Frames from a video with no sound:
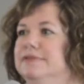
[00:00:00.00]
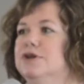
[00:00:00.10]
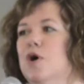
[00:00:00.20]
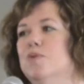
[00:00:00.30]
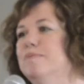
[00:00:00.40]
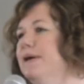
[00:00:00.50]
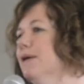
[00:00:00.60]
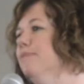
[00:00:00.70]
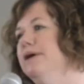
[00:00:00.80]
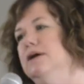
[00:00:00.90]
Don't be a
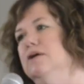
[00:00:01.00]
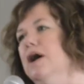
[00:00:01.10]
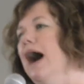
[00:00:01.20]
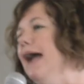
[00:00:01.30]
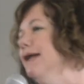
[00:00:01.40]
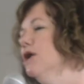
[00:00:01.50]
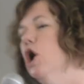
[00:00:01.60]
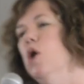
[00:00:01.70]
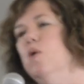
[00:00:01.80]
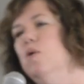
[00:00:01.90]
peer. I
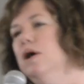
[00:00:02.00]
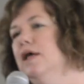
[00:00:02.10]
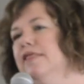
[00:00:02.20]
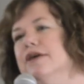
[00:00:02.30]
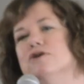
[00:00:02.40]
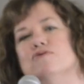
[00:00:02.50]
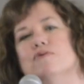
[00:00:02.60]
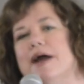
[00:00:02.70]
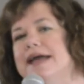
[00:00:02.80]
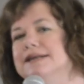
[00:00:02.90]
know the
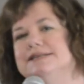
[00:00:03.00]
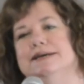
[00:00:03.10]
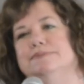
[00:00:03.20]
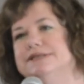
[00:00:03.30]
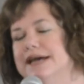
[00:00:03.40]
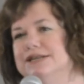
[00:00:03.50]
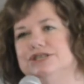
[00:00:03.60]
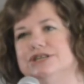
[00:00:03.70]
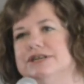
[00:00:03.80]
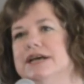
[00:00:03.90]
great
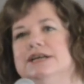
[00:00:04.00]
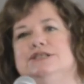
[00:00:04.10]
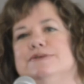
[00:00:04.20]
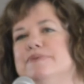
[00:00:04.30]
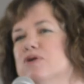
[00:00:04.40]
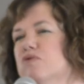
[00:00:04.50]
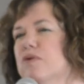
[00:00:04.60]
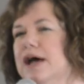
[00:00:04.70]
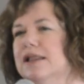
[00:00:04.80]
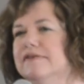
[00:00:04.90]
temptation to be
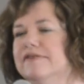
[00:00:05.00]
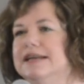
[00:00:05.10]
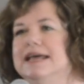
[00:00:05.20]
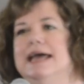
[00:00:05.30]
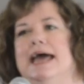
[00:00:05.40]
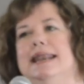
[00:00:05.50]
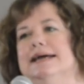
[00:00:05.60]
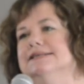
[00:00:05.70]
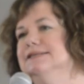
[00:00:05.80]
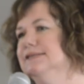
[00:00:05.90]
relevant and
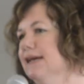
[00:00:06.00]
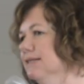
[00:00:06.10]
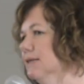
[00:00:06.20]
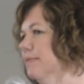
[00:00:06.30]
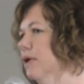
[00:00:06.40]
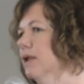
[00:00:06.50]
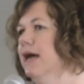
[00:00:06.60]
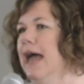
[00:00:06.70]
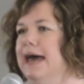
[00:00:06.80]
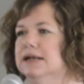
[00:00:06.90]
accessible
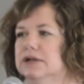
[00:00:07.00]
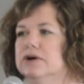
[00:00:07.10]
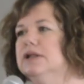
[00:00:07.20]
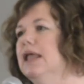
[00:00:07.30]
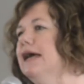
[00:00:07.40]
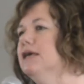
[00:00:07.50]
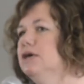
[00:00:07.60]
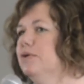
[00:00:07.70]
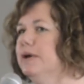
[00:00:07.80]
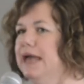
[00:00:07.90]
and look like
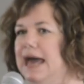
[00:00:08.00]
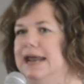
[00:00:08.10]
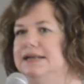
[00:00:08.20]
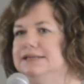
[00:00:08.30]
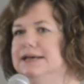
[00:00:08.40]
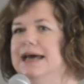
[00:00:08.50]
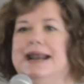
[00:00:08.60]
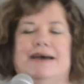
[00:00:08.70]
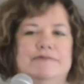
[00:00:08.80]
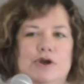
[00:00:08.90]
you get it, and I
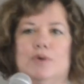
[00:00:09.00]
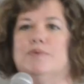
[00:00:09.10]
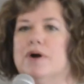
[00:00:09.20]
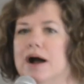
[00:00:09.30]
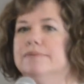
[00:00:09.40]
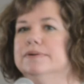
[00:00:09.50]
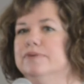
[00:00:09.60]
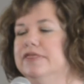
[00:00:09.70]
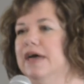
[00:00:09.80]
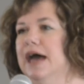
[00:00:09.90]
have no problem
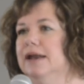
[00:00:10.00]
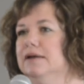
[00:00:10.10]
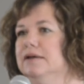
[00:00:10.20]
with that.